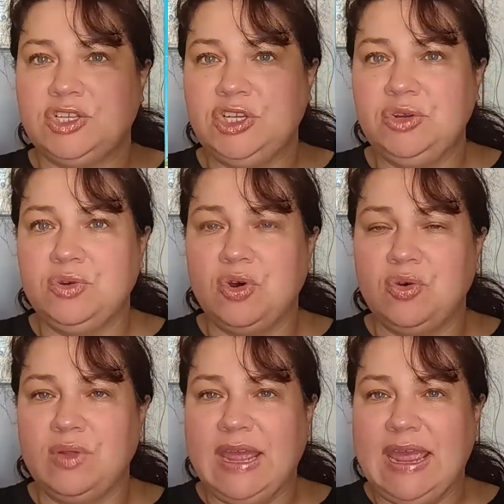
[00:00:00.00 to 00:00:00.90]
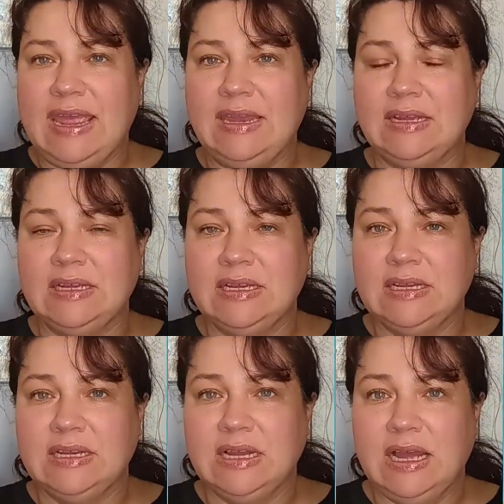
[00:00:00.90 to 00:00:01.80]
two Kool-Aid
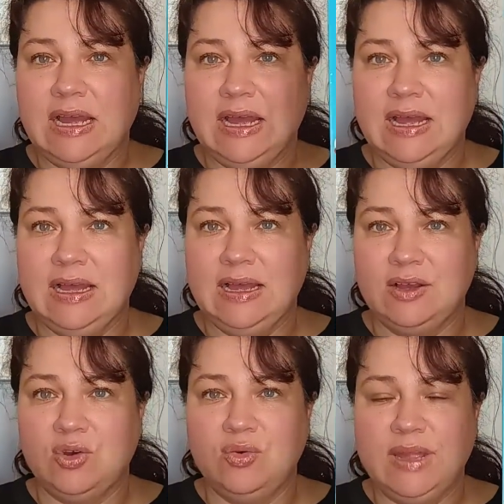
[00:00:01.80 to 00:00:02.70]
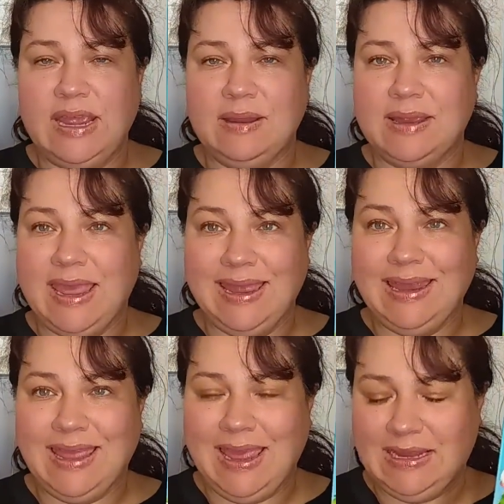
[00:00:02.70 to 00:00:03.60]

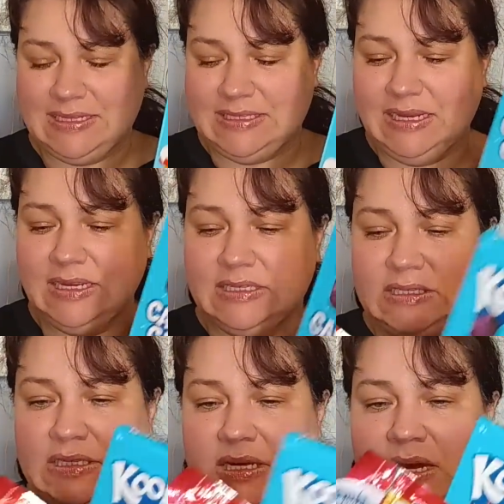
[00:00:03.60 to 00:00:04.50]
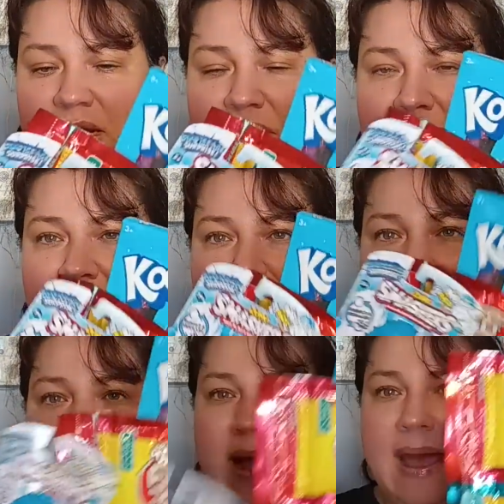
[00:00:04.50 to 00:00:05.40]
candy cane sticks,
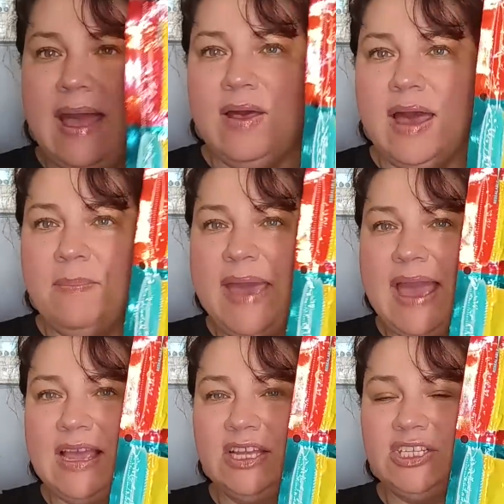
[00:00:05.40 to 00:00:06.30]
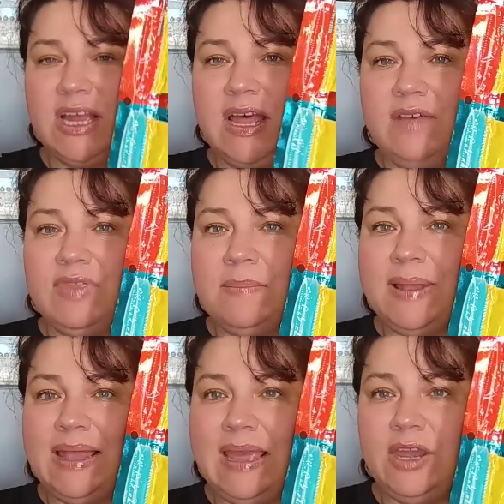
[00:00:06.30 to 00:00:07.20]
a package of the
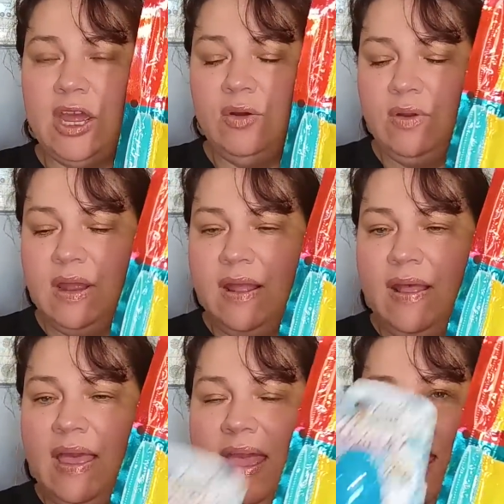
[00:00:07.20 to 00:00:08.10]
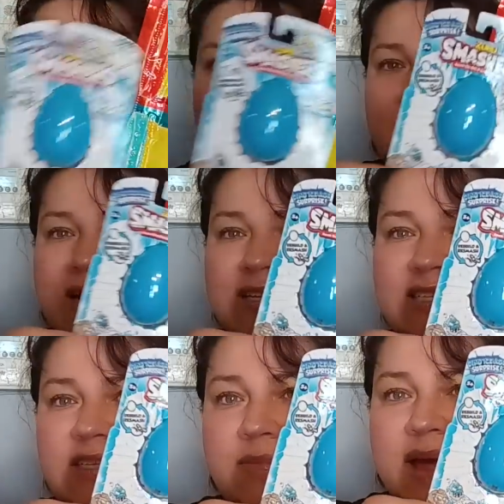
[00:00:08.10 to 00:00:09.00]
Play-Doh, and a
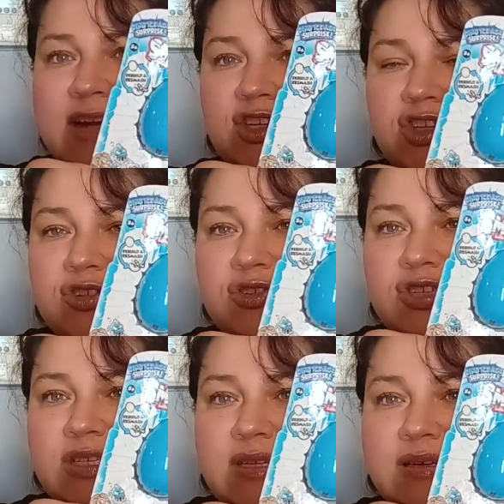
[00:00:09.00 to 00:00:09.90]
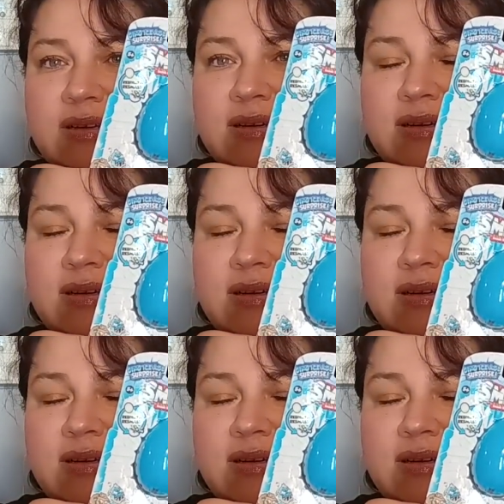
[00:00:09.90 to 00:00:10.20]
Smashers.